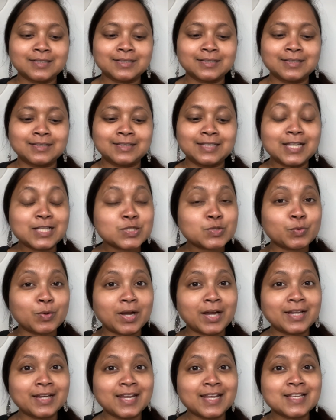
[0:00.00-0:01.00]
this
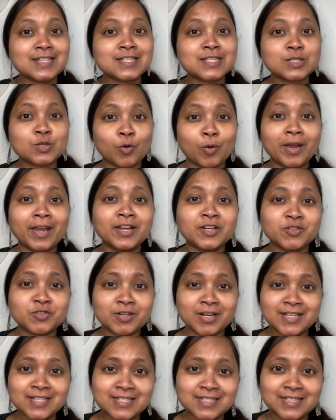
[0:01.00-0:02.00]
one is so
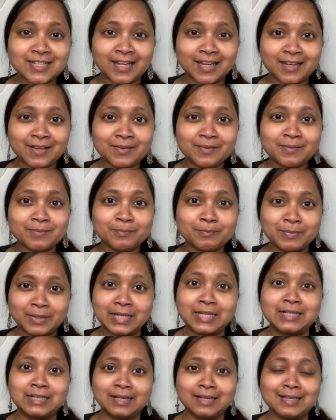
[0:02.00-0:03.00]
interesting
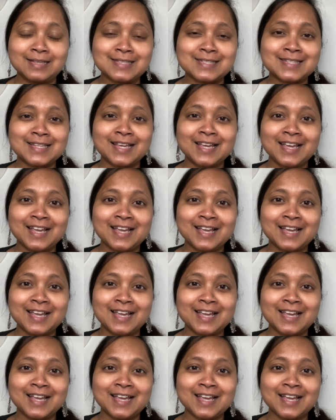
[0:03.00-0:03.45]
because